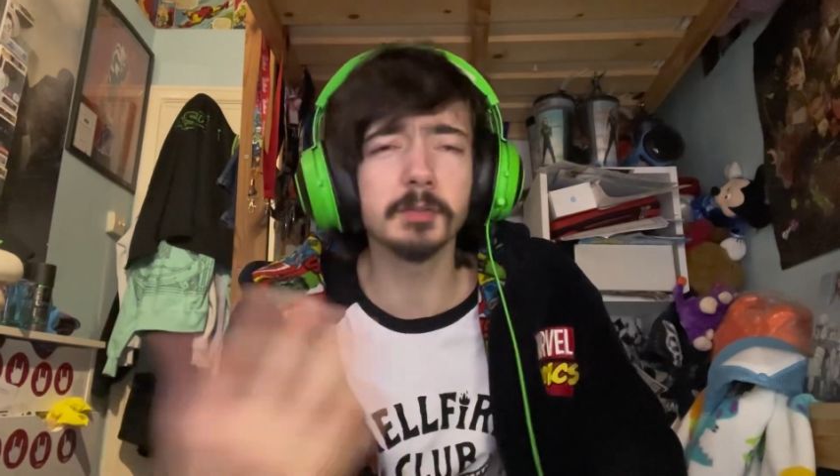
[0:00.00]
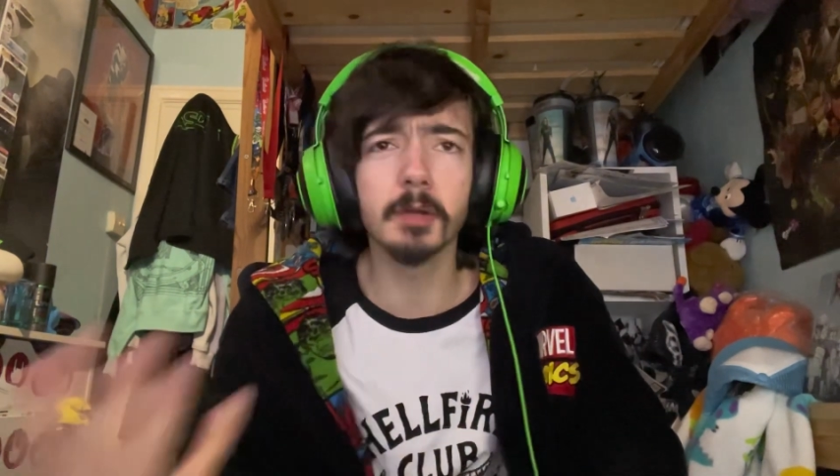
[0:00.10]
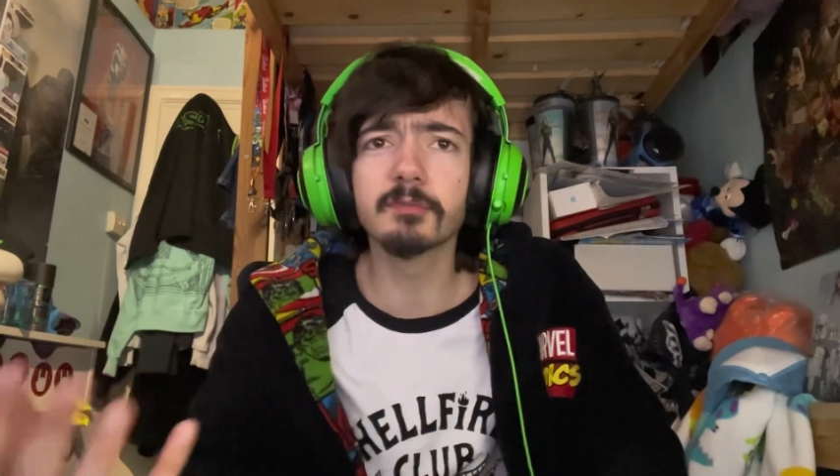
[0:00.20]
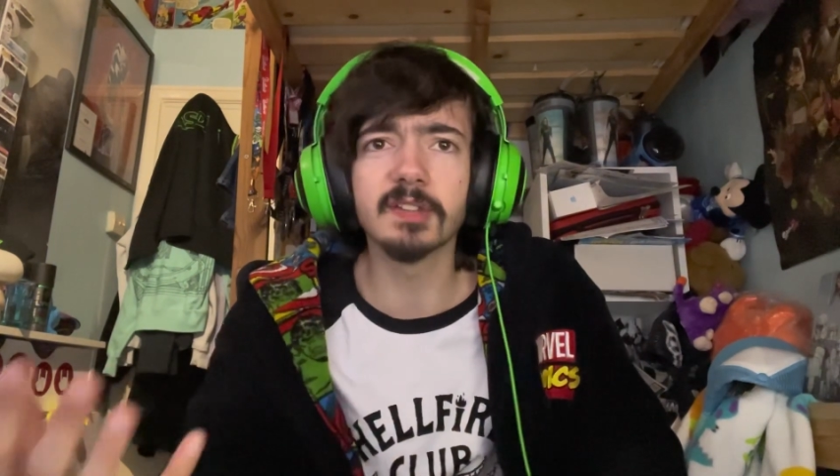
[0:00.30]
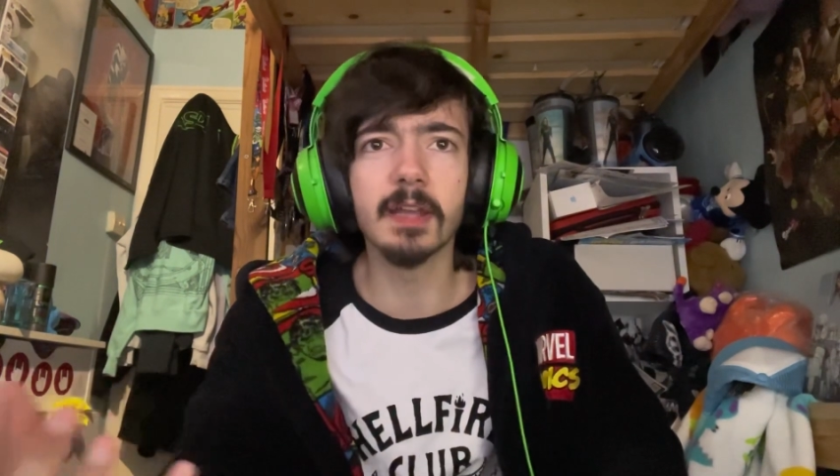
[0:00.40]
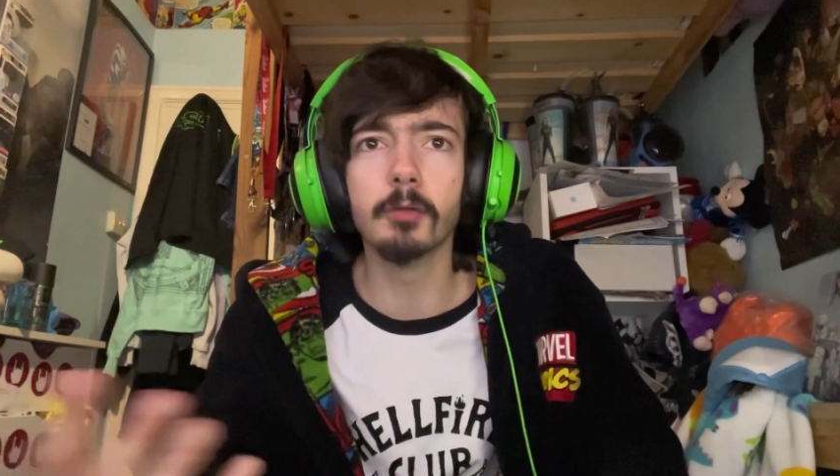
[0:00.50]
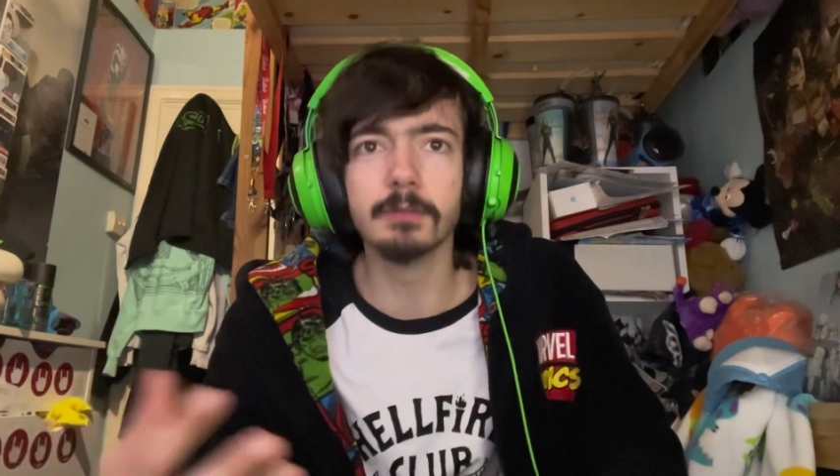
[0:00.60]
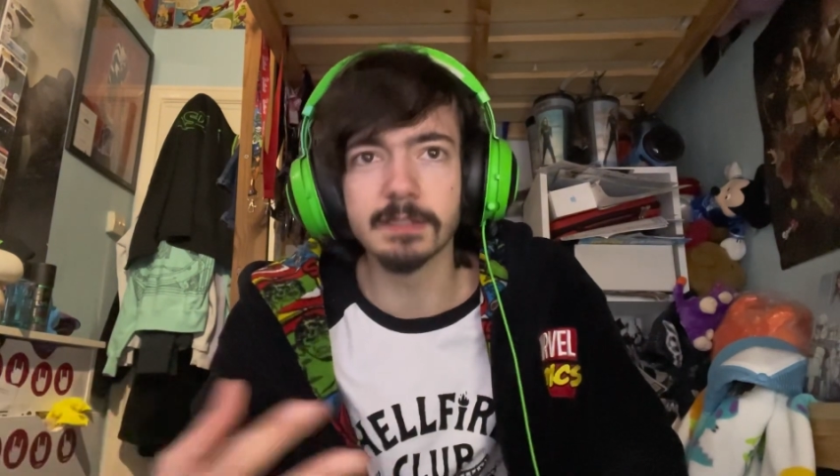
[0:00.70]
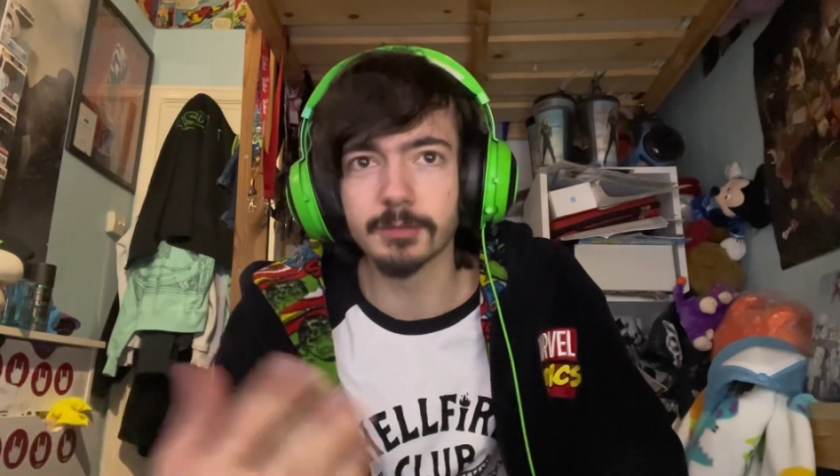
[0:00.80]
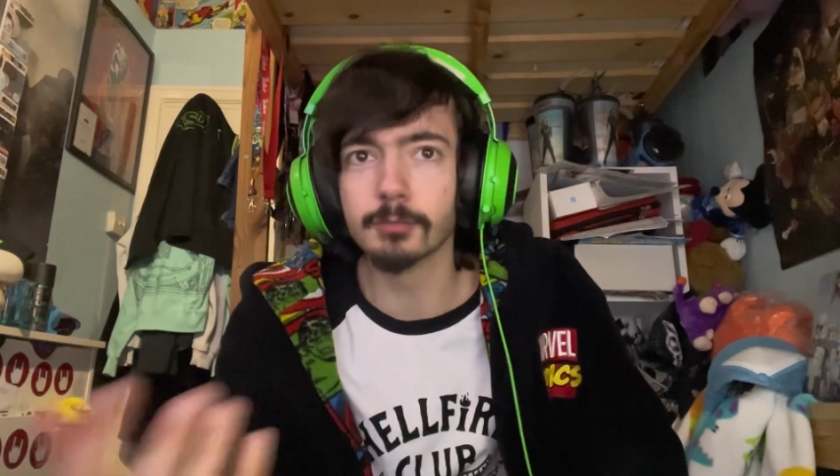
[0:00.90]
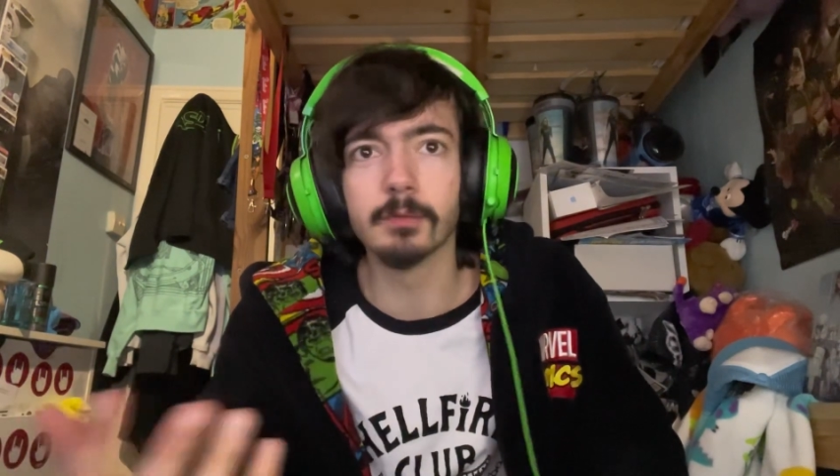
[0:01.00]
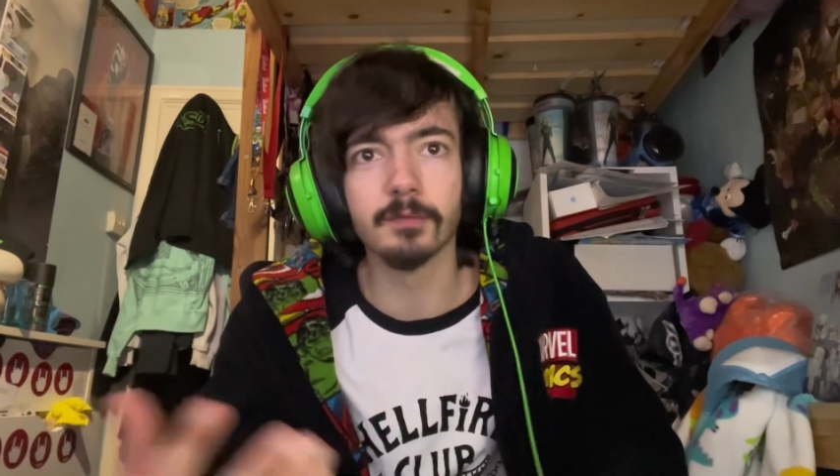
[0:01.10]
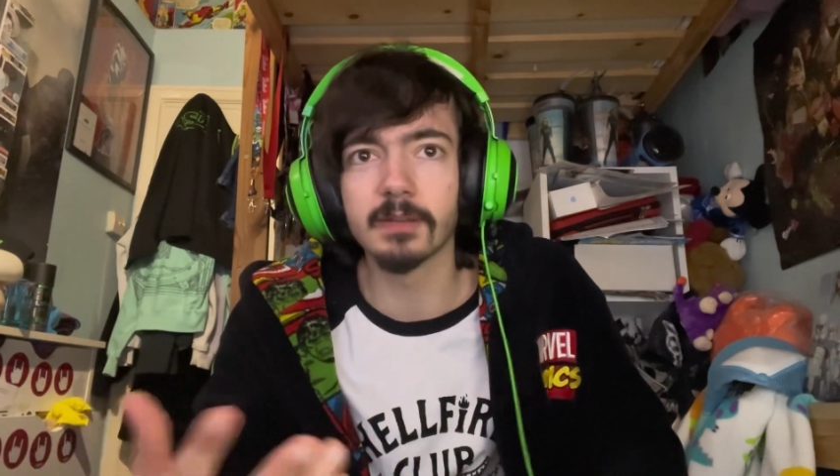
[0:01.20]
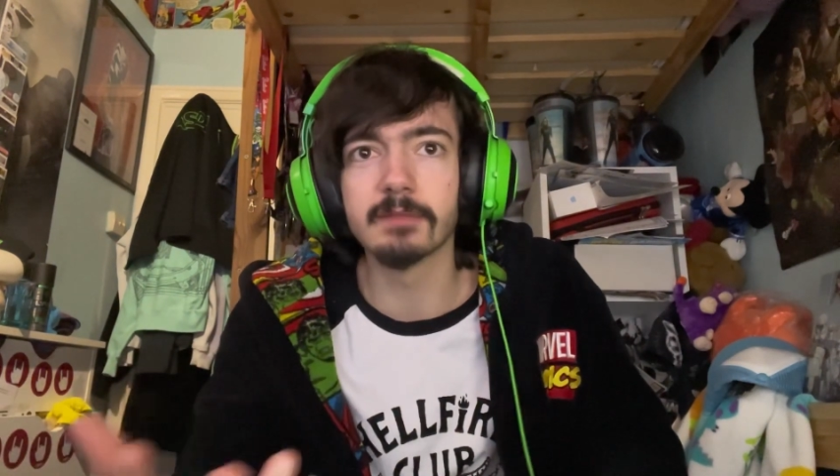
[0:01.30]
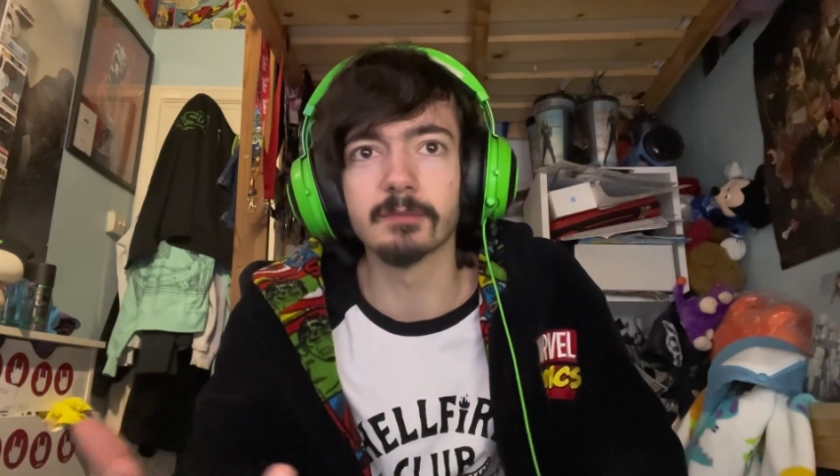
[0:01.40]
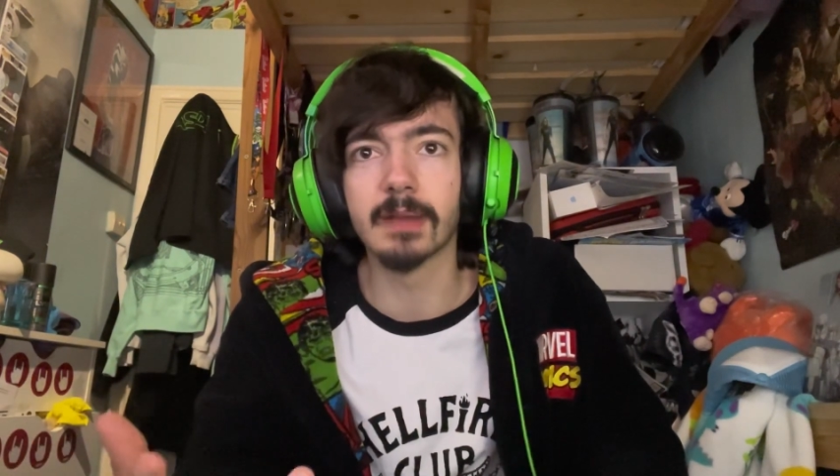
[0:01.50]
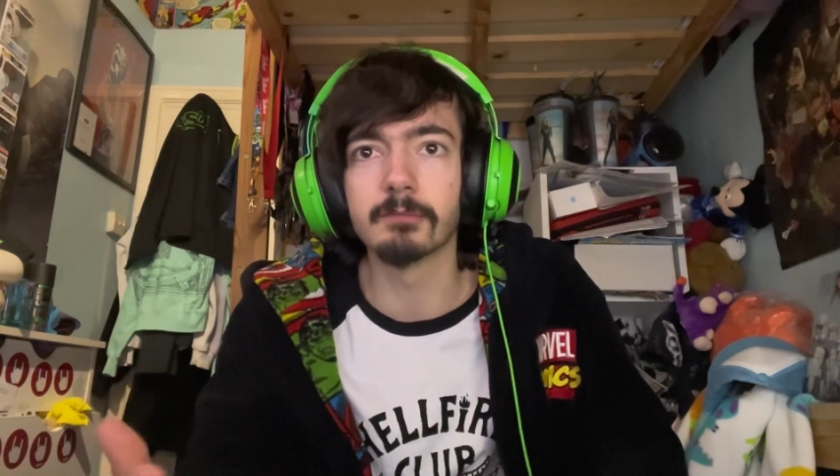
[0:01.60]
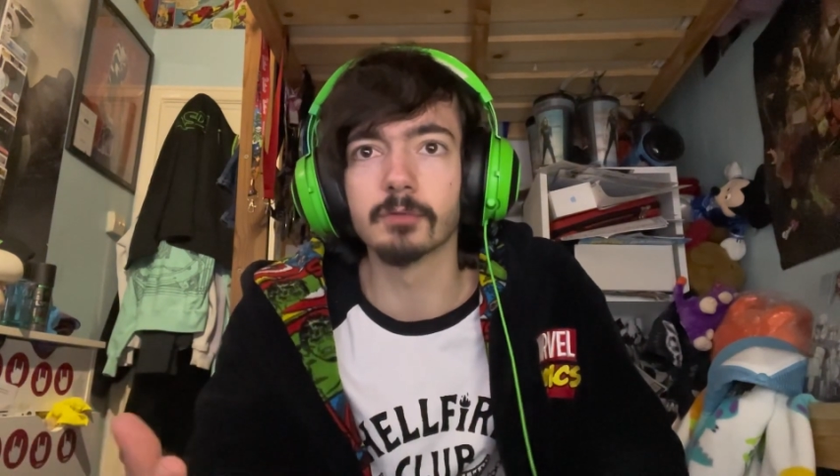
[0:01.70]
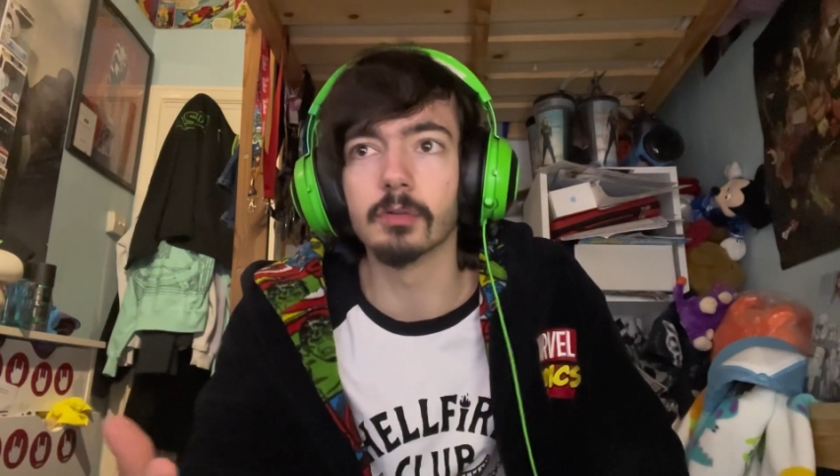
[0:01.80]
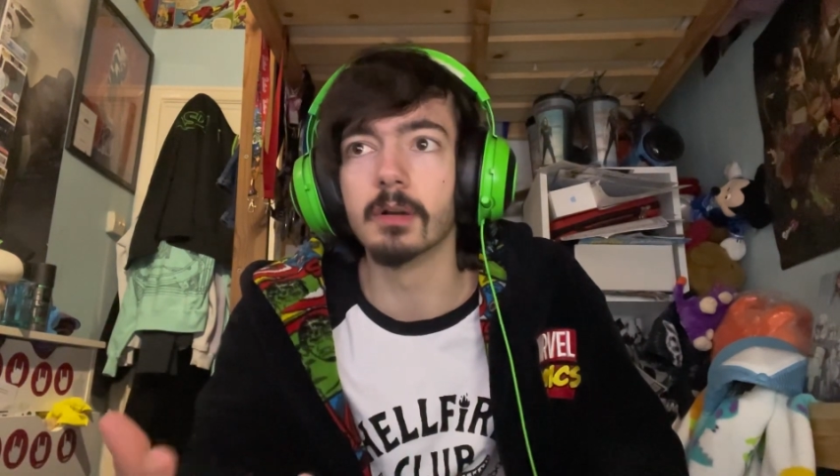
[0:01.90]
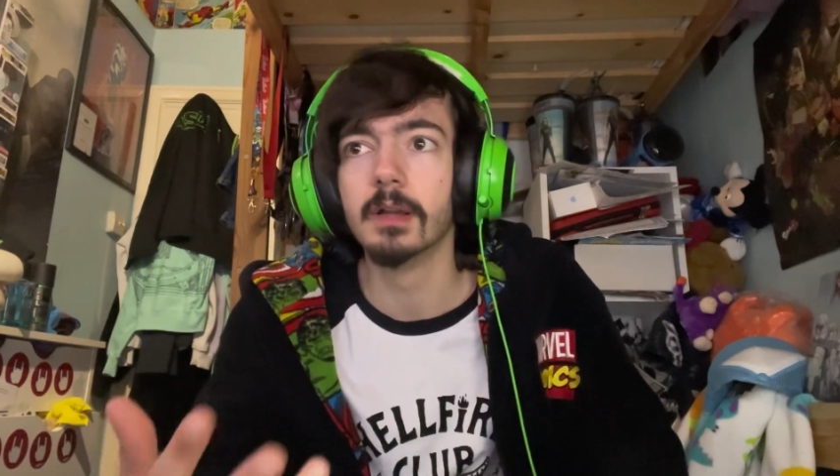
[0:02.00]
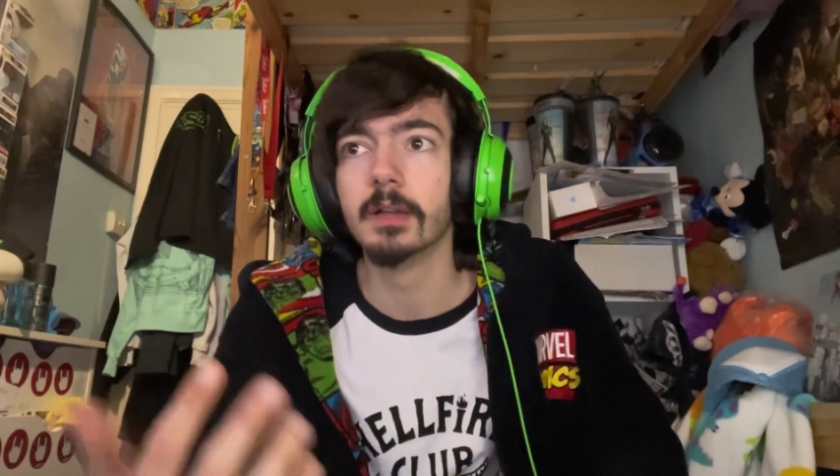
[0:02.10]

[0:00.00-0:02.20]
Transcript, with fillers: Obviously, only 2 or 3 of them have got